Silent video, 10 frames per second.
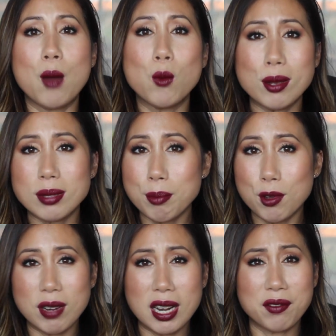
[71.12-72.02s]
And whilst I'm
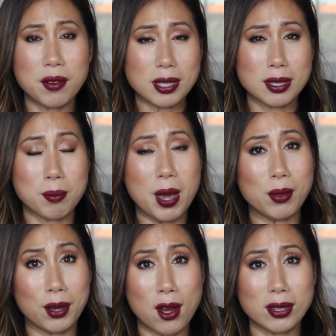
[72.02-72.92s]
not really fussed
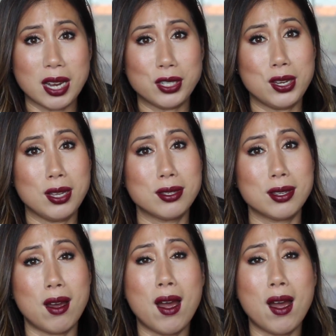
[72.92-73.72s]
about the Kardashians,